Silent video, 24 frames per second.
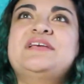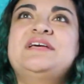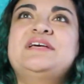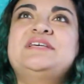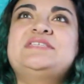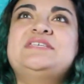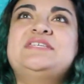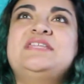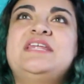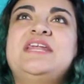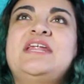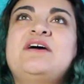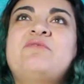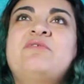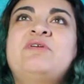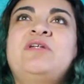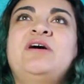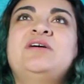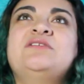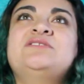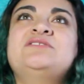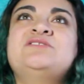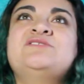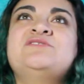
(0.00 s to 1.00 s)
So then I went
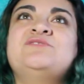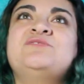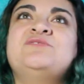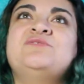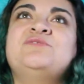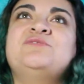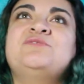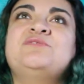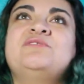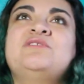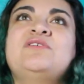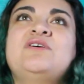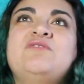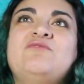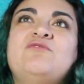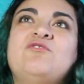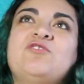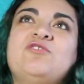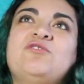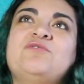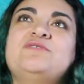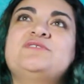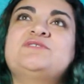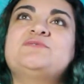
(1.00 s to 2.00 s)
on to
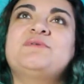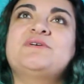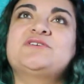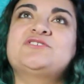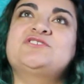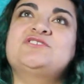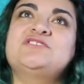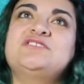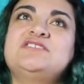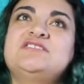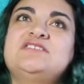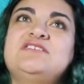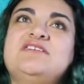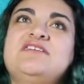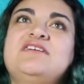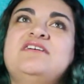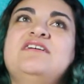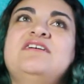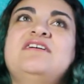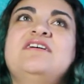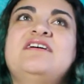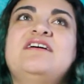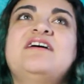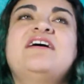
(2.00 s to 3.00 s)
Fort Lewis, Washington,
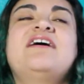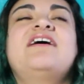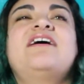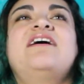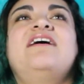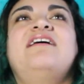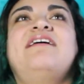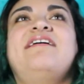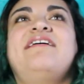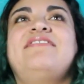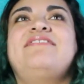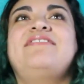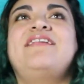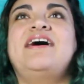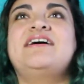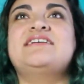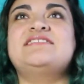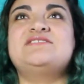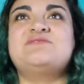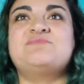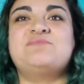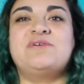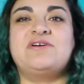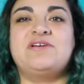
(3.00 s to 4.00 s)
and
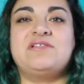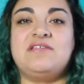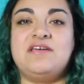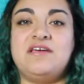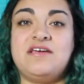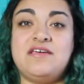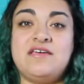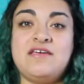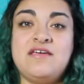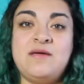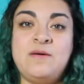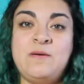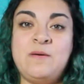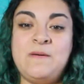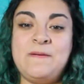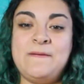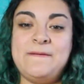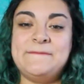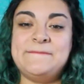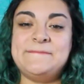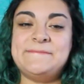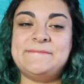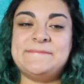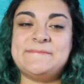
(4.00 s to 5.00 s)
that's where, like,
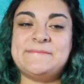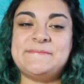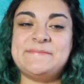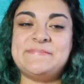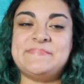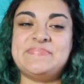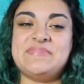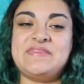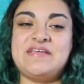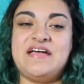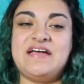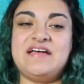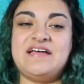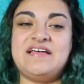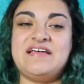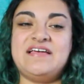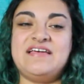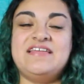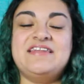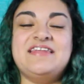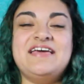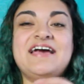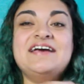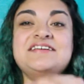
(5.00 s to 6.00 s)

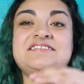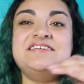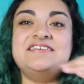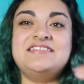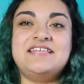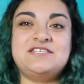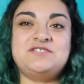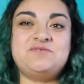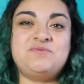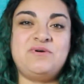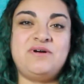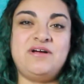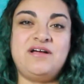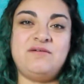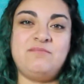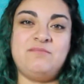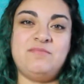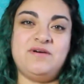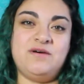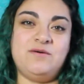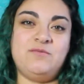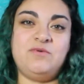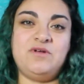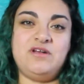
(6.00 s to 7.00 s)
in AIT, that's where I
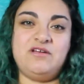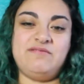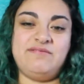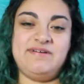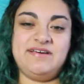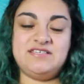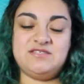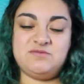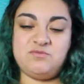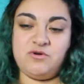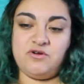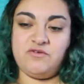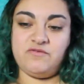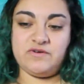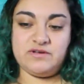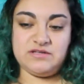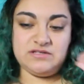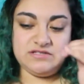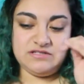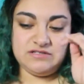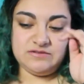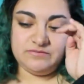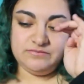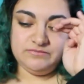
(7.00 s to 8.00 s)
met one of my
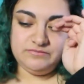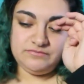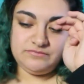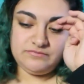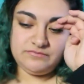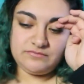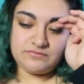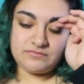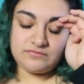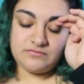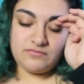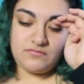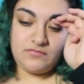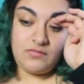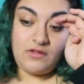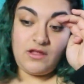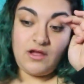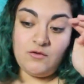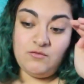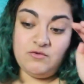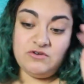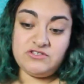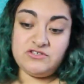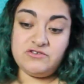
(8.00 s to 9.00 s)
ex-boyfriends,
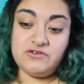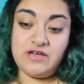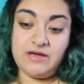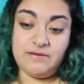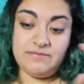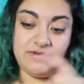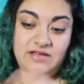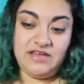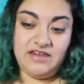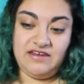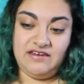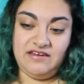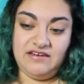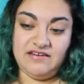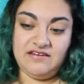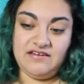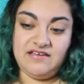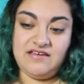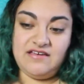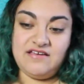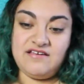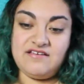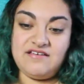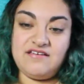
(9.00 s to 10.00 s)
and we still kept dating
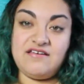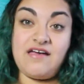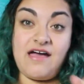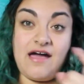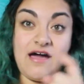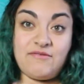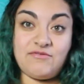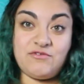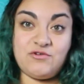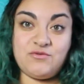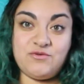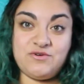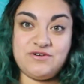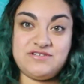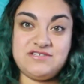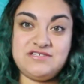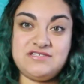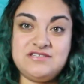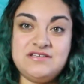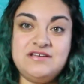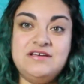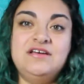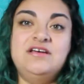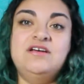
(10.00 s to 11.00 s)

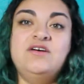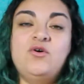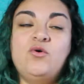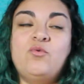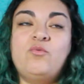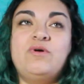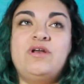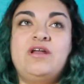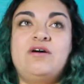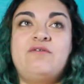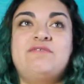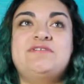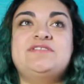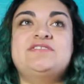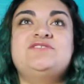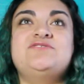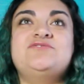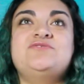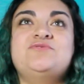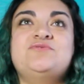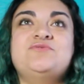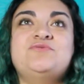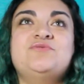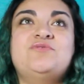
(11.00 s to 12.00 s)
afterwards. When I went
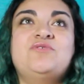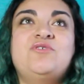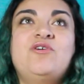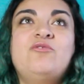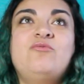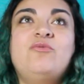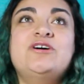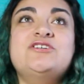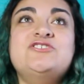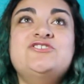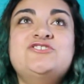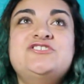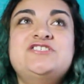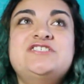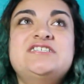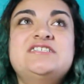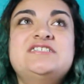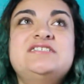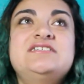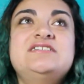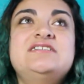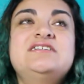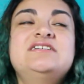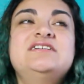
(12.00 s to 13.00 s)
to
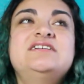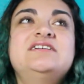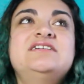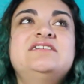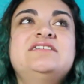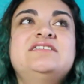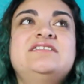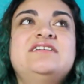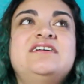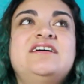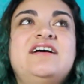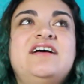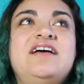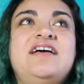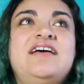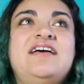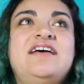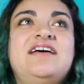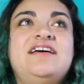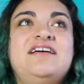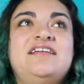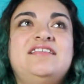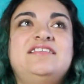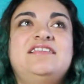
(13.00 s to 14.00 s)
Washington,
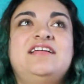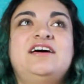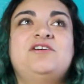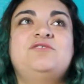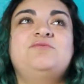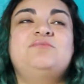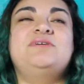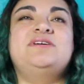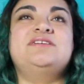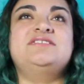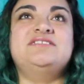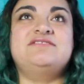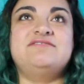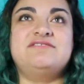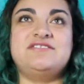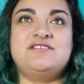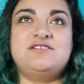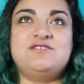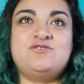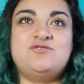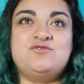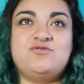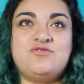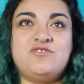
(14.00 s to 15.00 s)
and that'll be a different
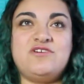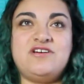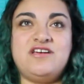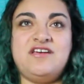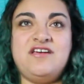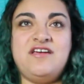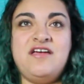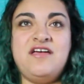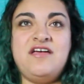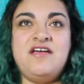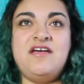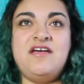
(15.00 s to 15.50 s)
story.